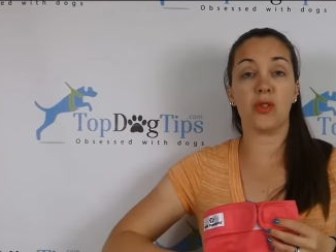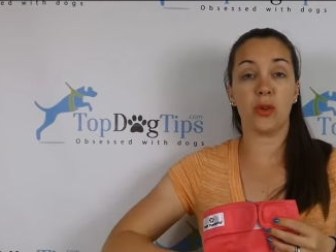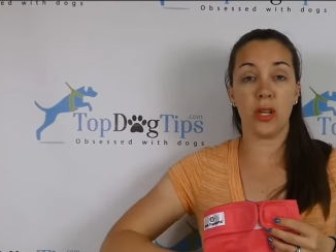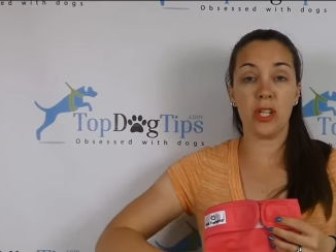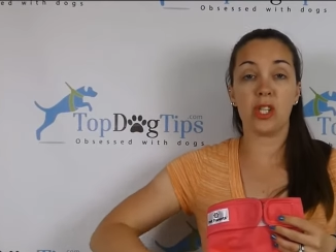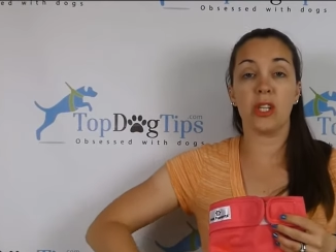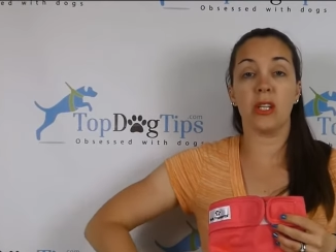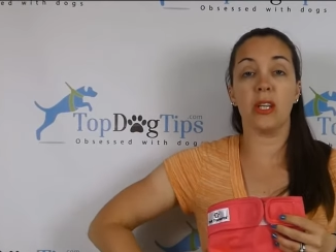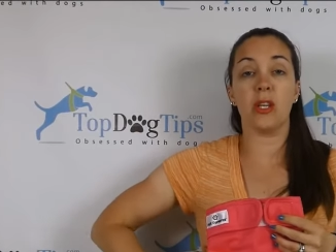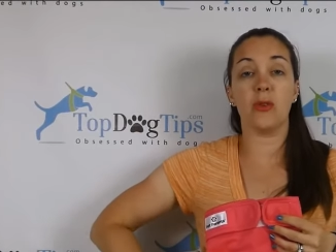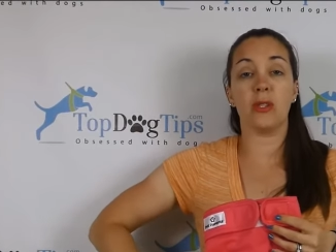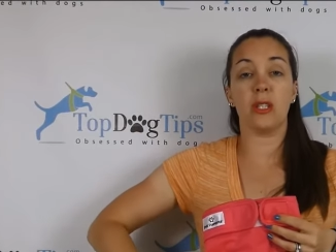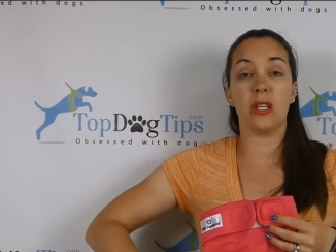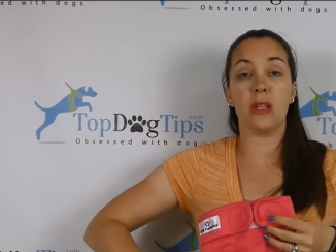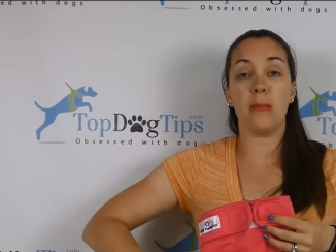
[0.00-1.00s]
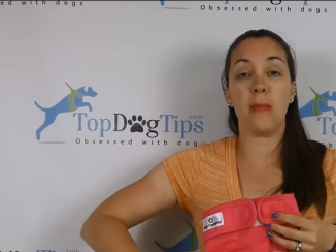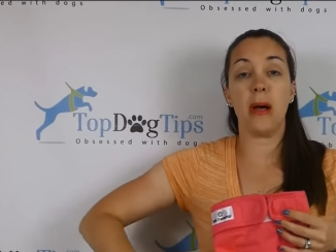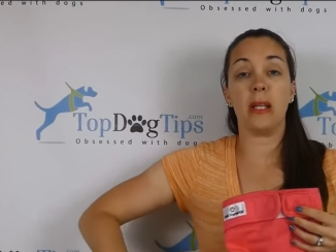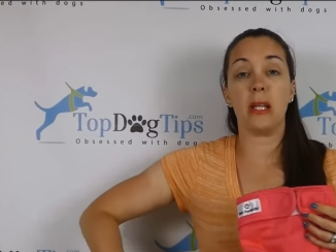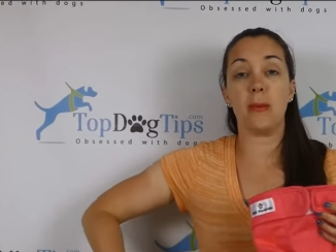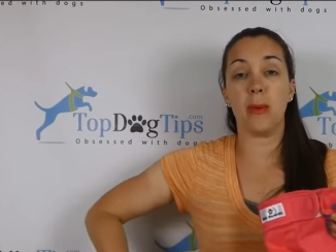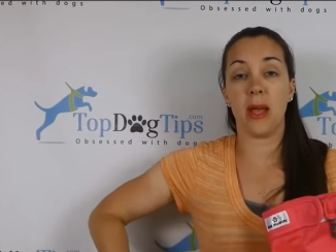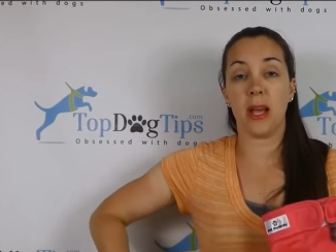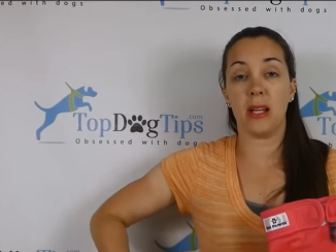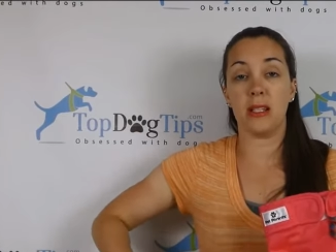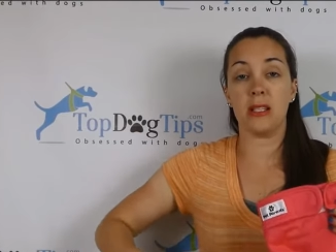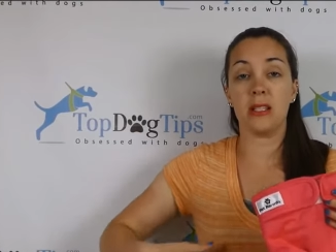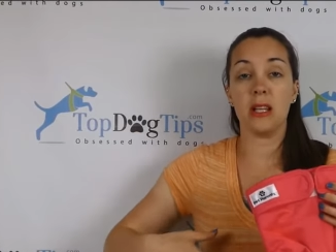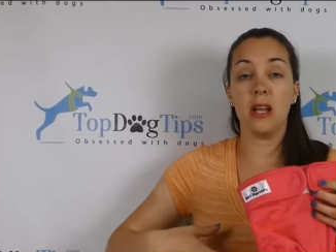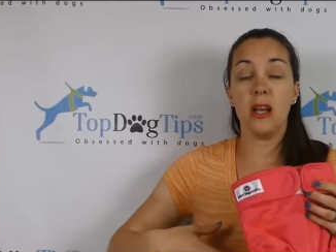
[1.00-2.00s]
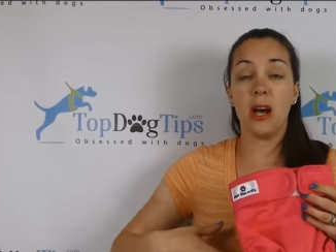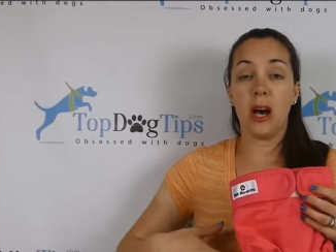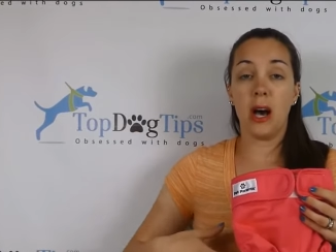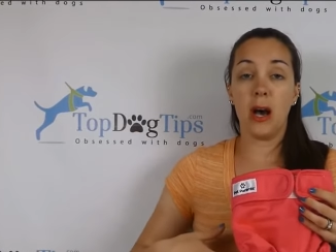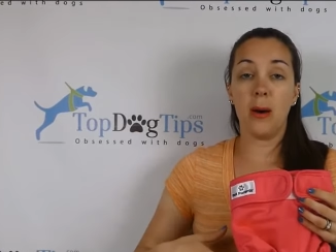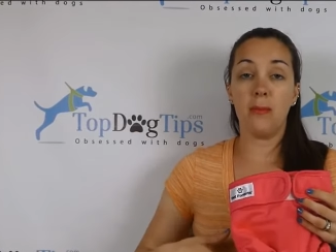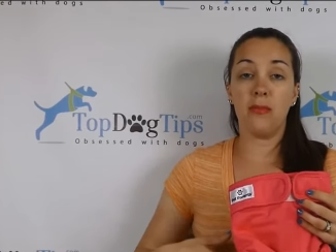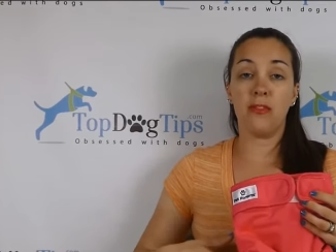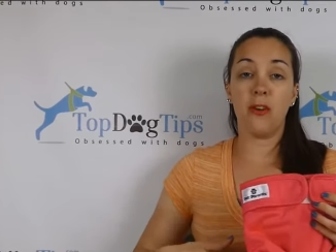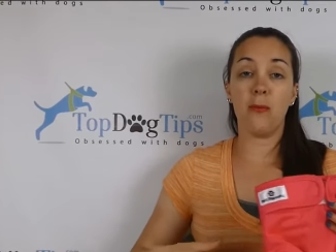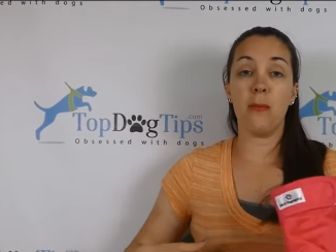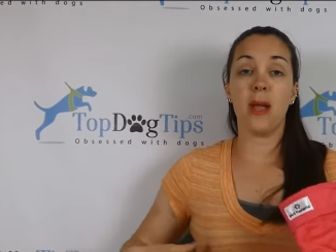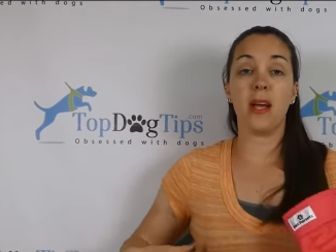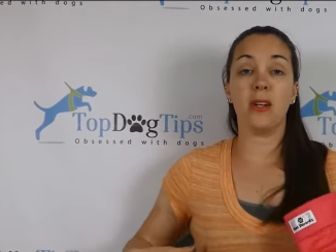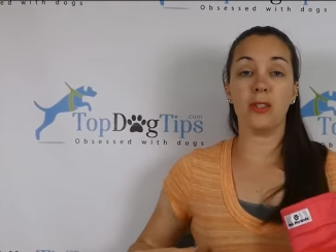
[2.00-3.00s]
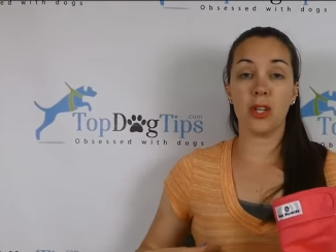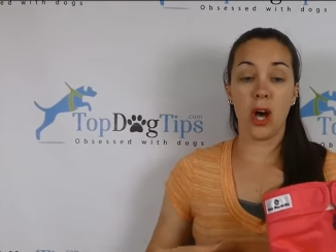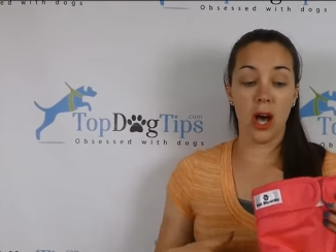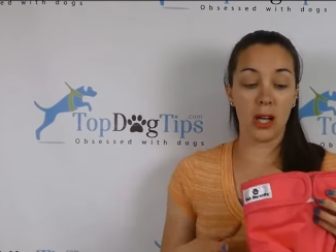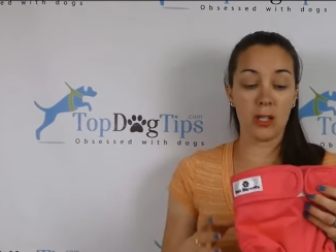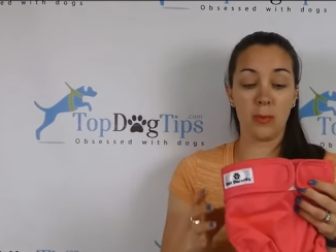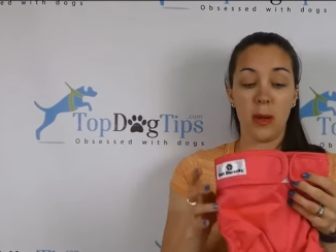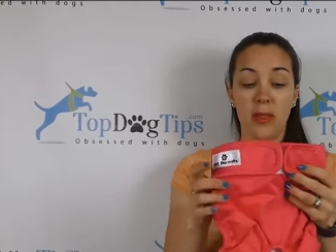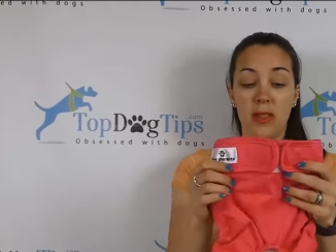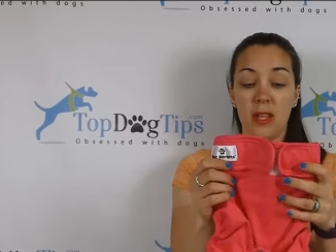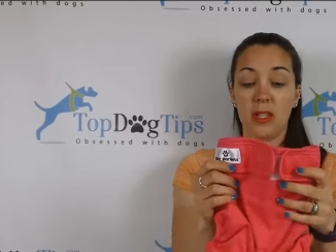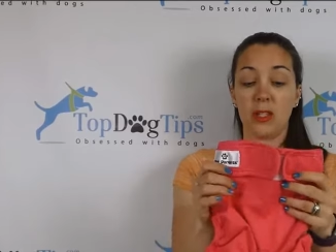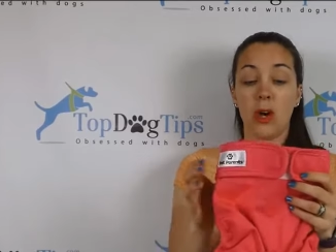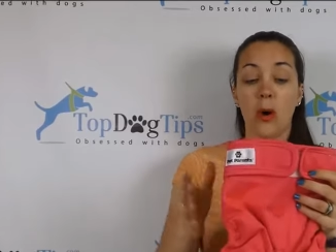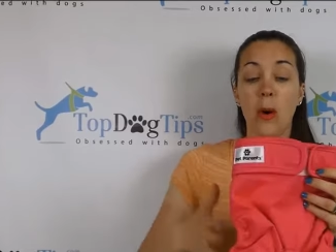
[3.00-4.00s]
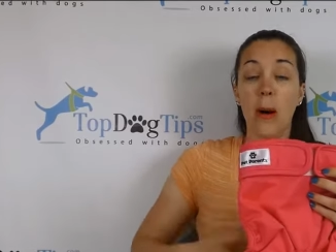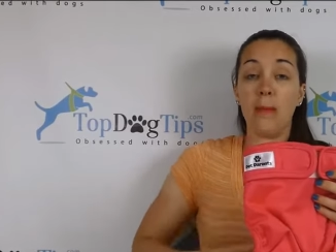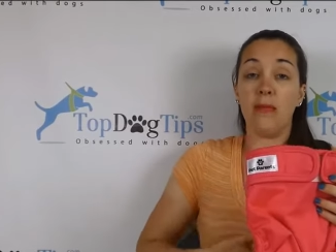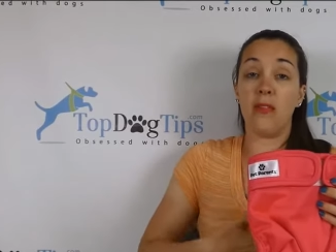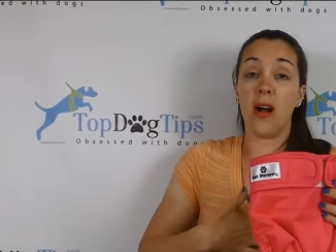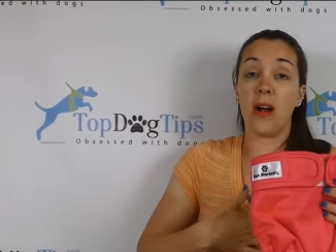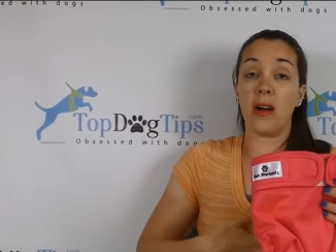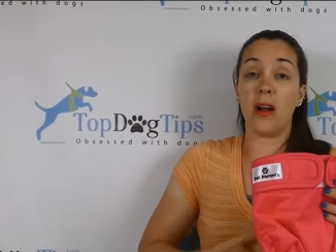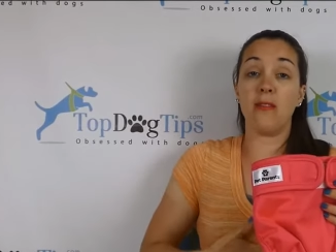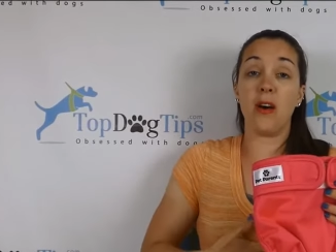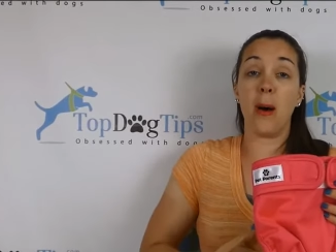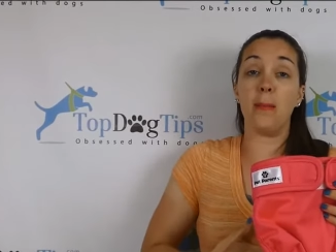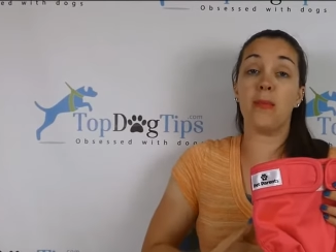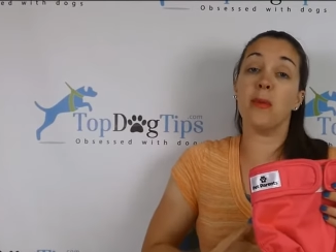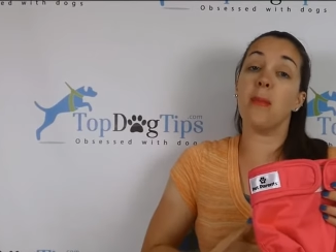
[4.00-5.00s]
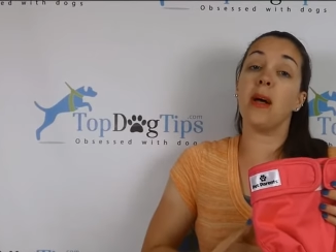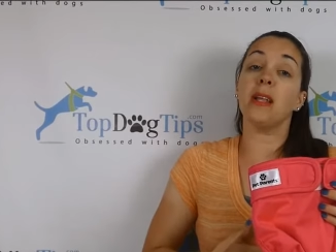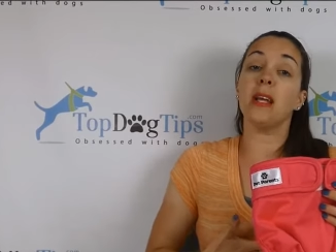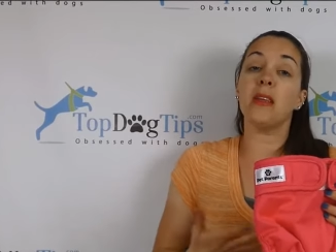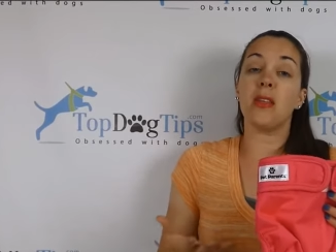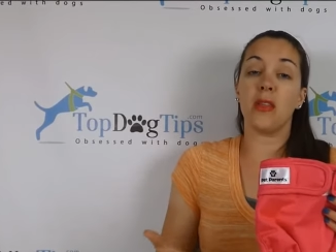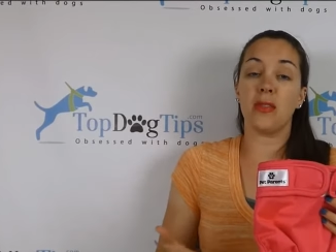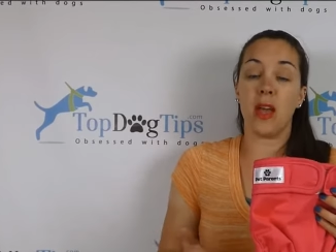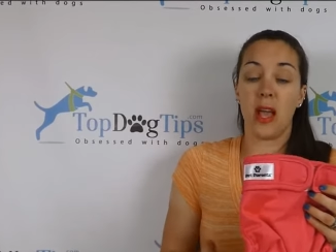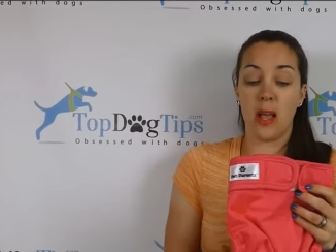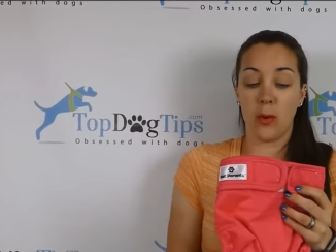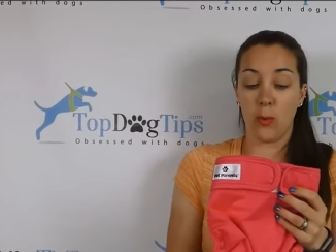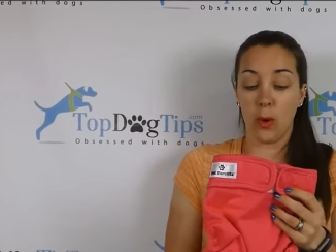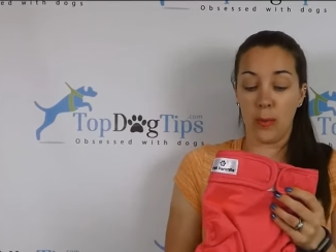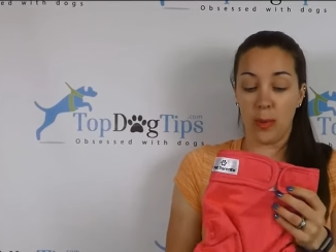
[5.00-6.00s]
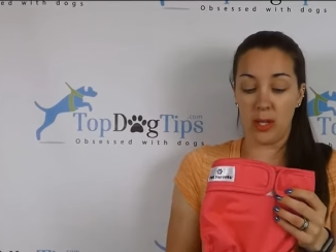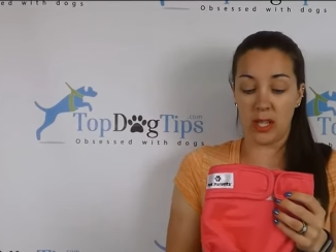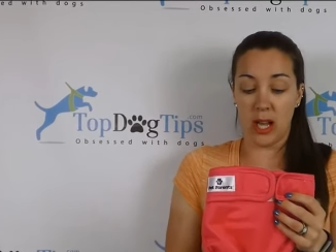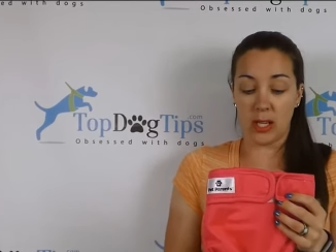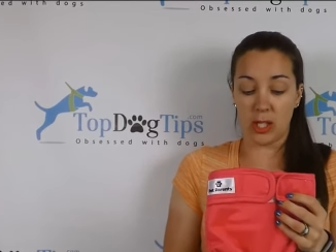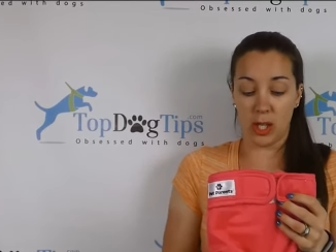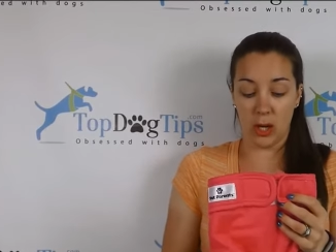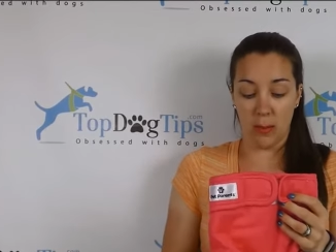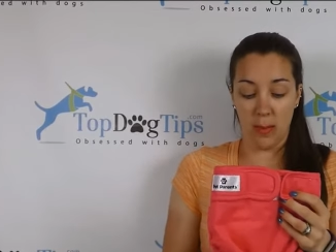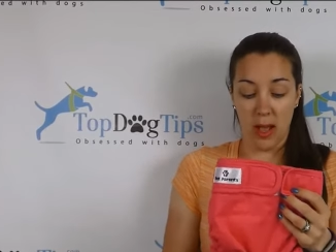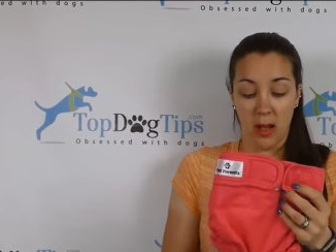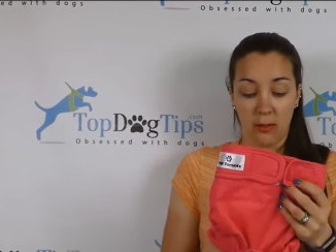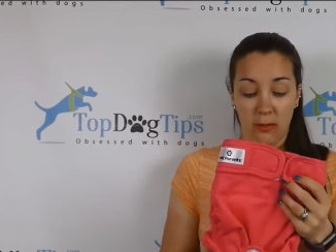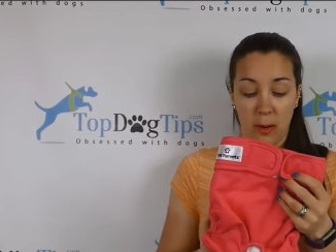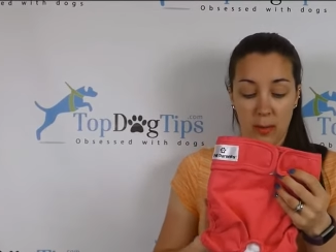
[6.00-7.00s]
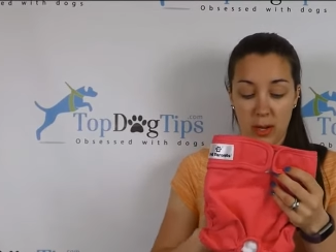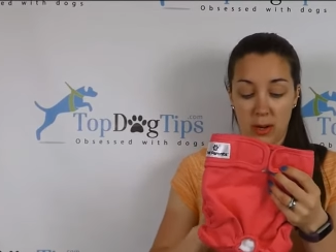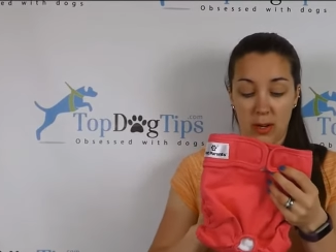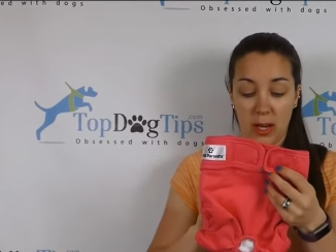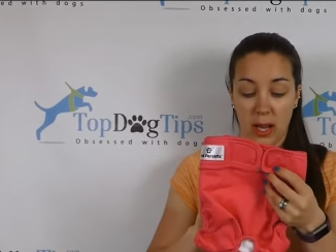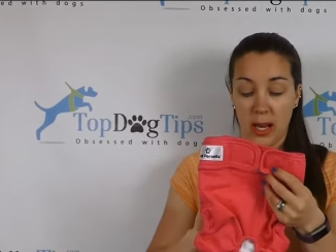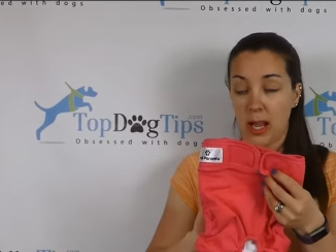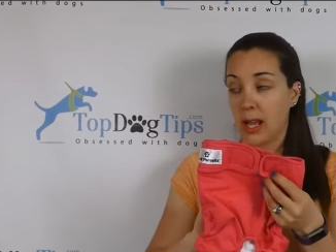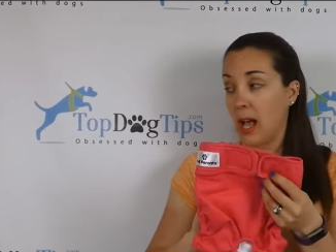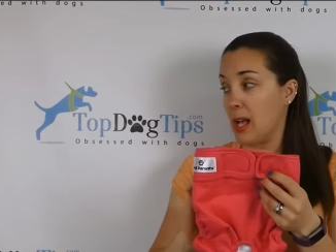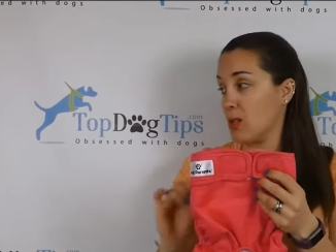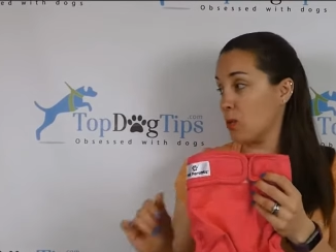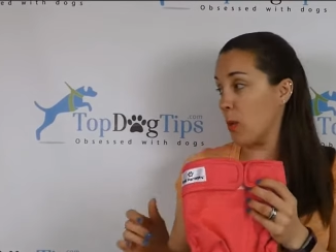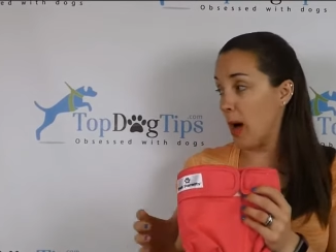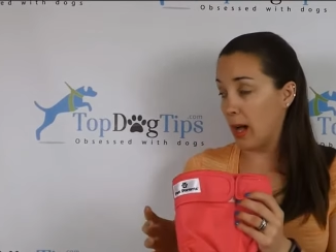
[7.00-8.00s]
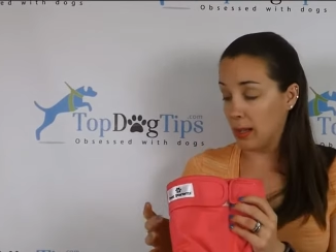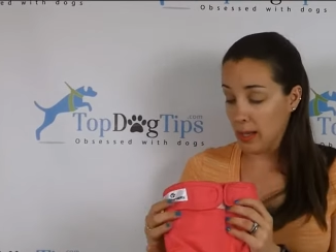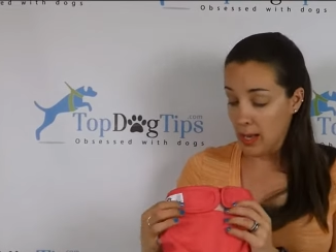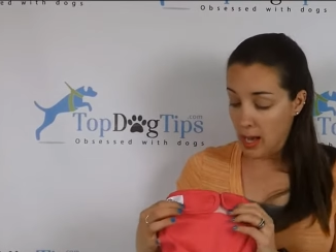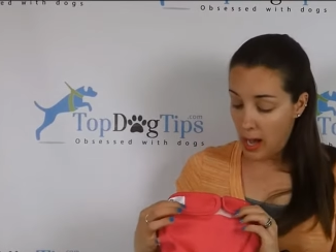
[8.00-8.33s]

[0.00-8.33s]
Traditionally, you see the belly bands um, for male dogs, but these go up far enough up the belly that they would protect your male from urinating as well.